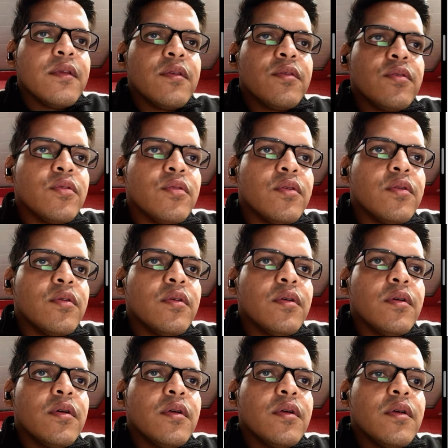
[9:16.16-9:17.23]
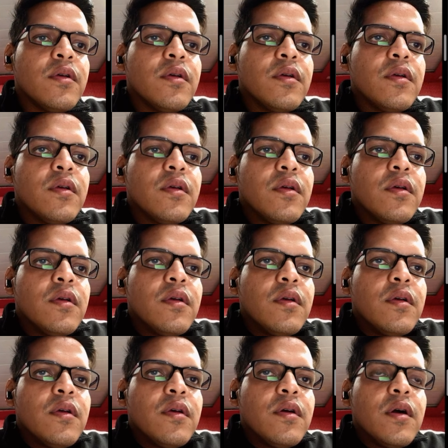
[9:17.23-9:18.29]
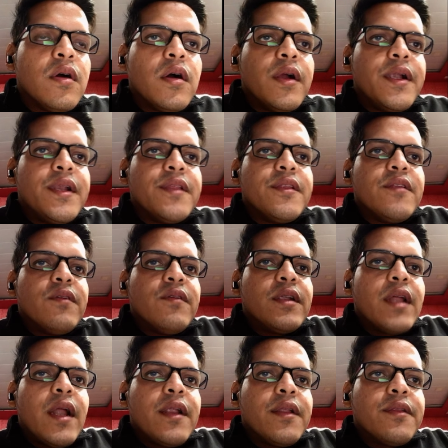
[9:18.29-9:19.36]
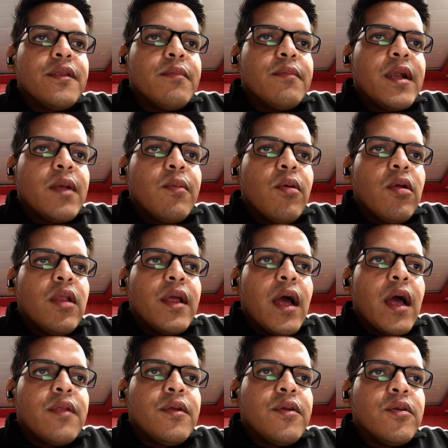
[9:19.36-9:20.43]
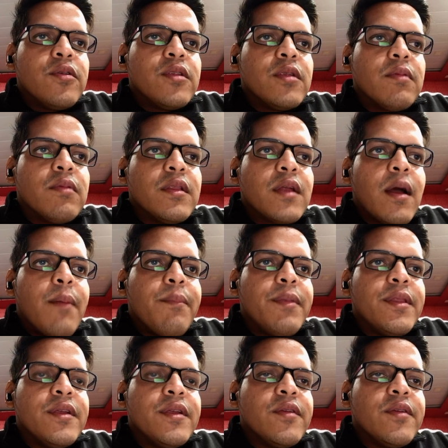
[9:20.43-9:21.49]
it is inferred that this is metabolic acidosis plus compensatory respiratory alkalosis.